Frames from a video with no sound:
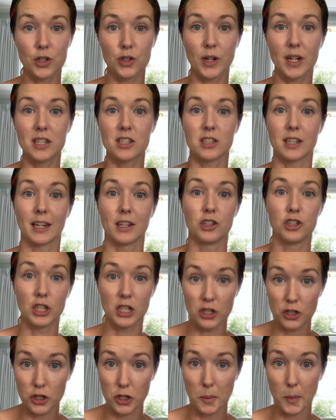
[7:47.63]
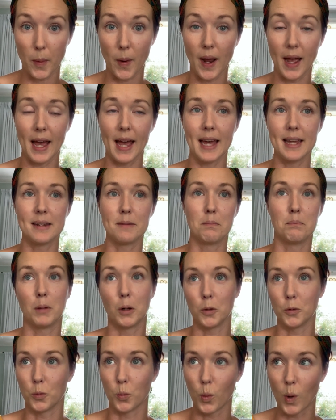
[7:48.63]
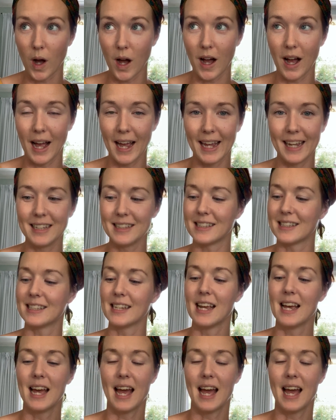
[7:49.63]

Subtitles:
treats like gingerbread, mulled wines.